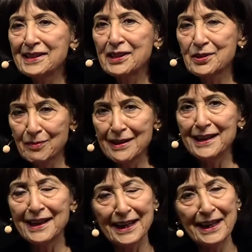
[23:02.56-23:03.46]
us
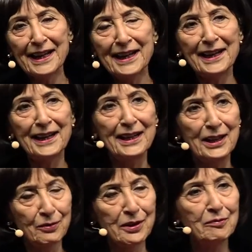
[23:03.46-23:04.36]
be,
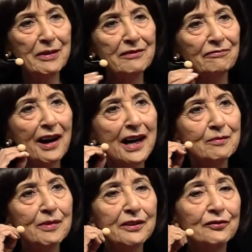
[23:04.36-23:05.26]
it would have been
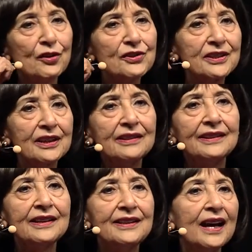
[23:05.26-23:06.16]
fine. But of course, the
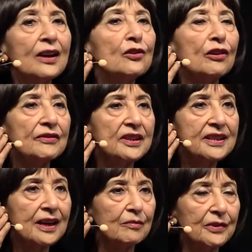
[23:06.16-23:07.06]
yellow of the
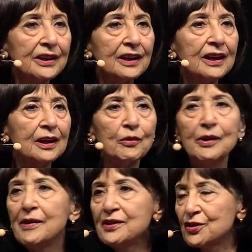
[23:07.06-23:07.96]
turmeric, we
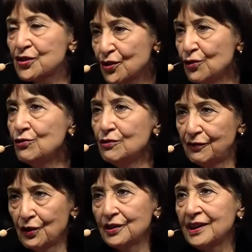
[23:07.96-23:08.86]
went to school
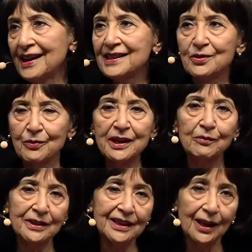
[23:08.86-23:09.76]
for the next week
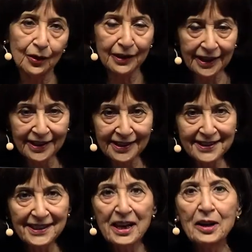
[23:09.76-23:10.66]
with yellow
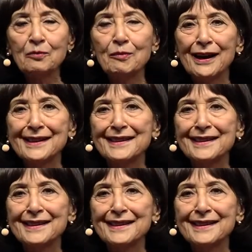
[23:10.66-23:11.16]
ears, but